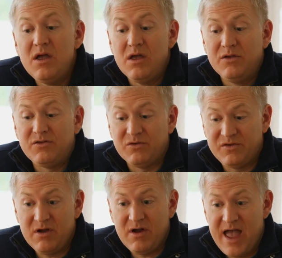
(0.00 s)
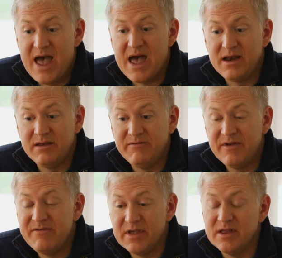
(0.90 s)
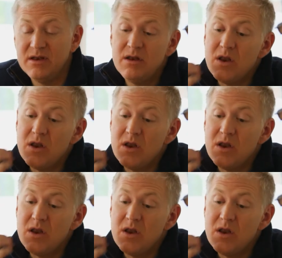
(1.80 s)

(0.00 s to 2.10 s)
So Sarah had Vivian